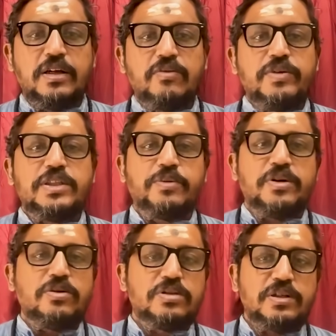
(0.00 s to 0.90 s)
which
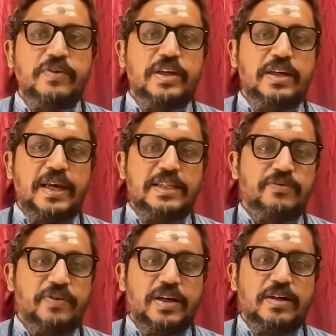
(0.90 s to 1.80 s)
produces a very nice
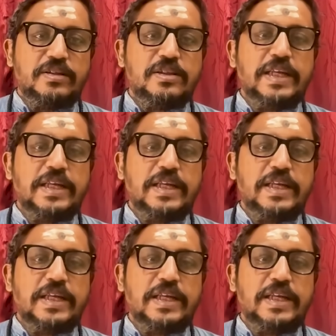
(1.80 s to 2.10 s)
fragrance.